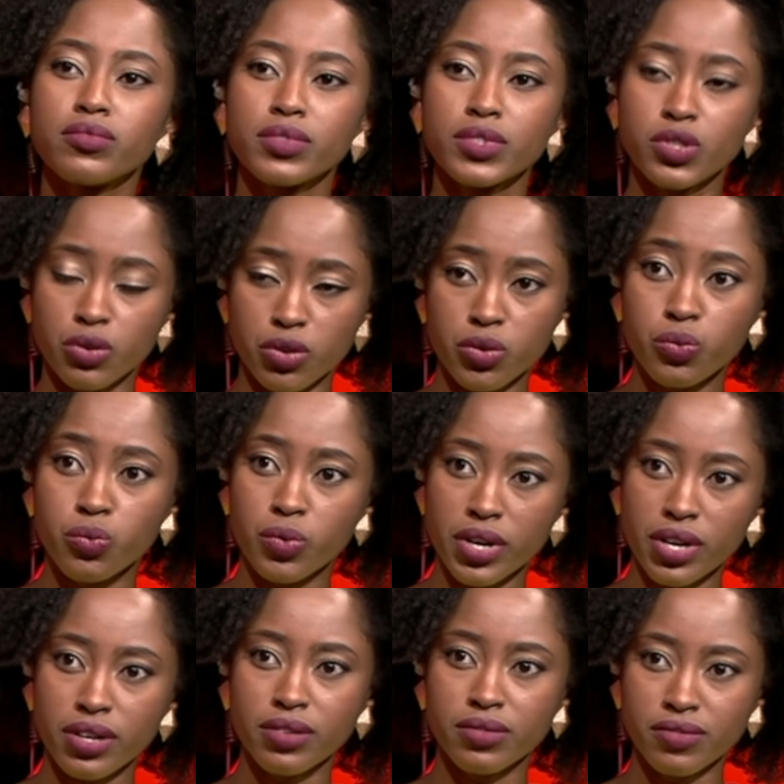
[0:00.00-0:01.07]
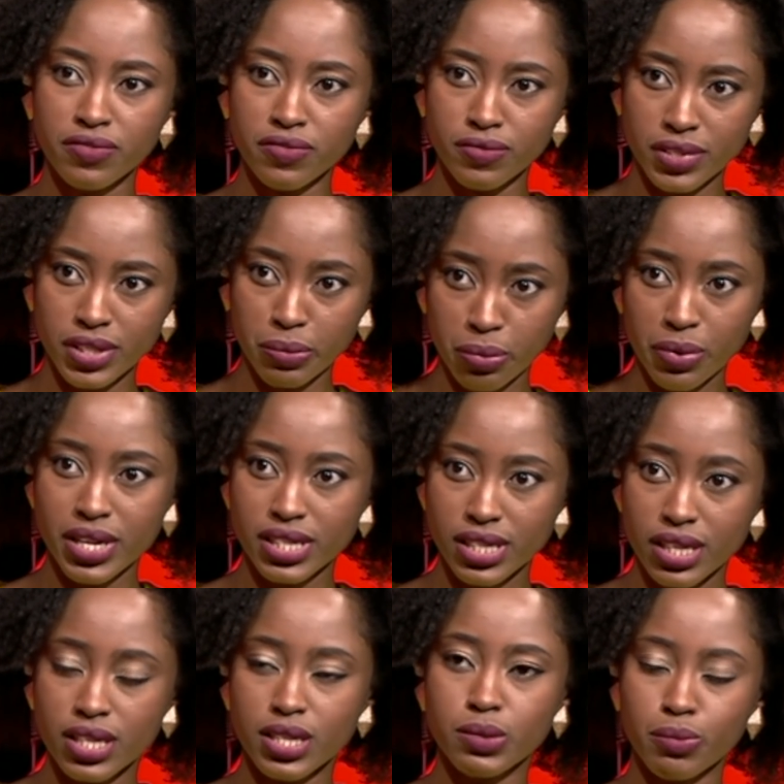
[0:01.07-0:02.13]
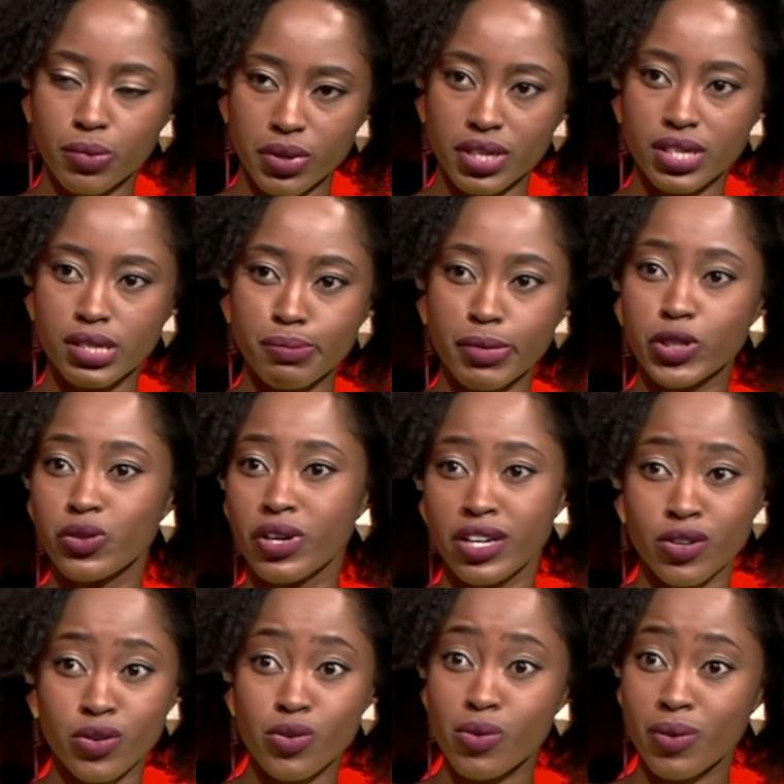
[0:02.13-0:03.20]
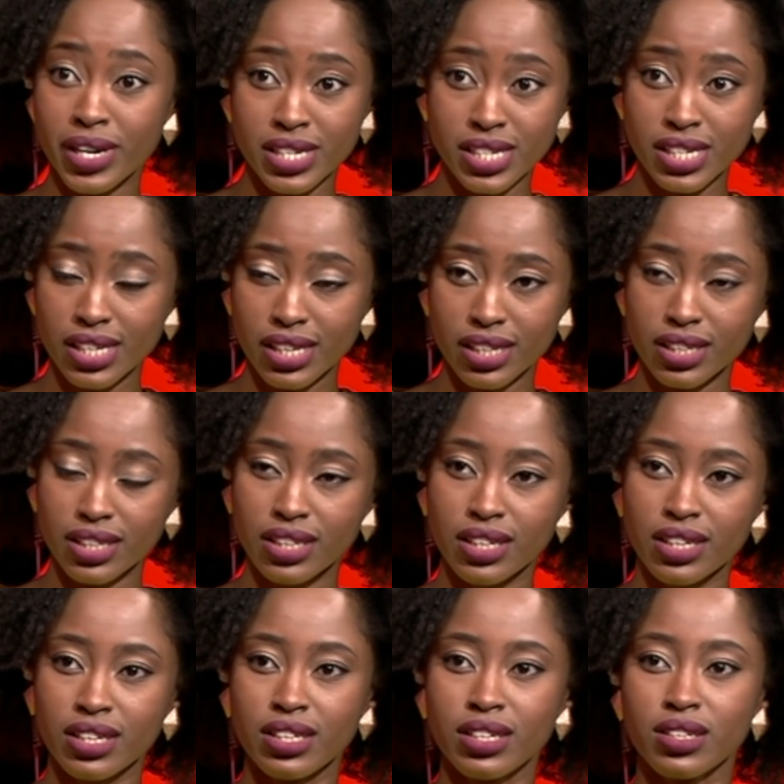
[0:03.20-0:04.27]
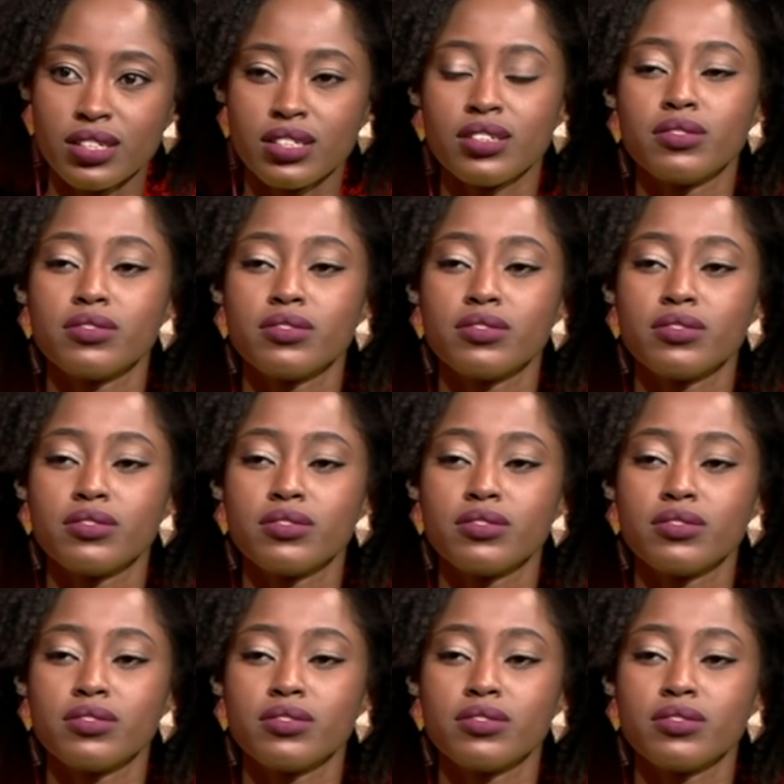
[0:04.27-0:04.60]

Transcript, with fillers: So you were depressed I was at this actually point, depressed. but you had no idea. I had no idea.